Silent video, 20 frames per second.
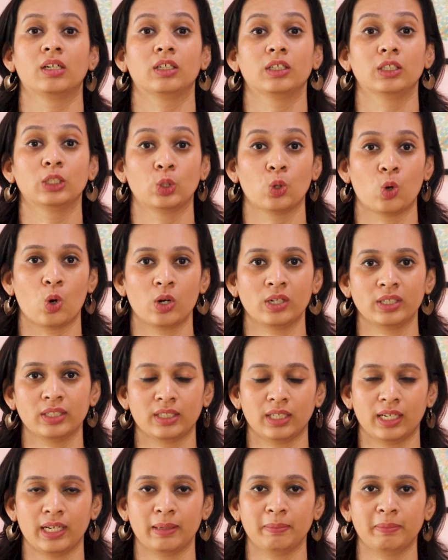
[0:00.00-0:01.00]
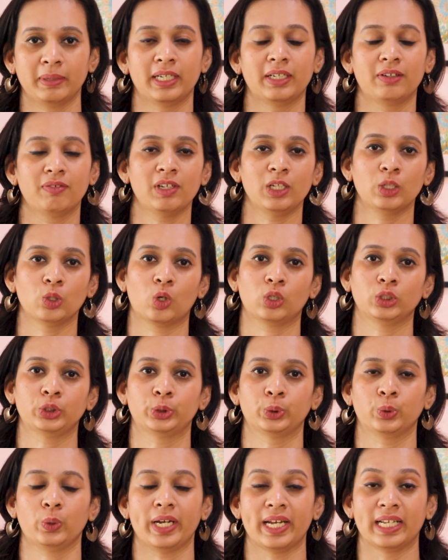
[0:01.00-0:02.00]
a long time it will not
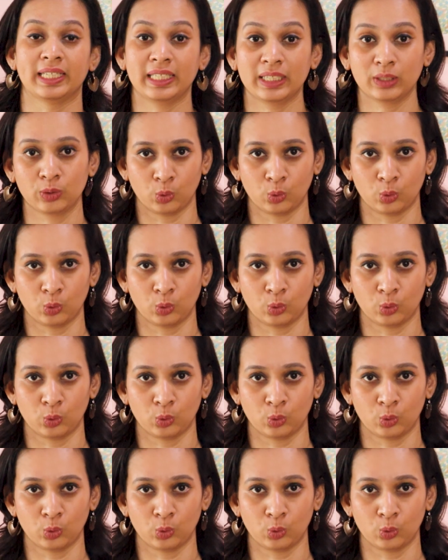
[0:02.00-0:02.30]
show any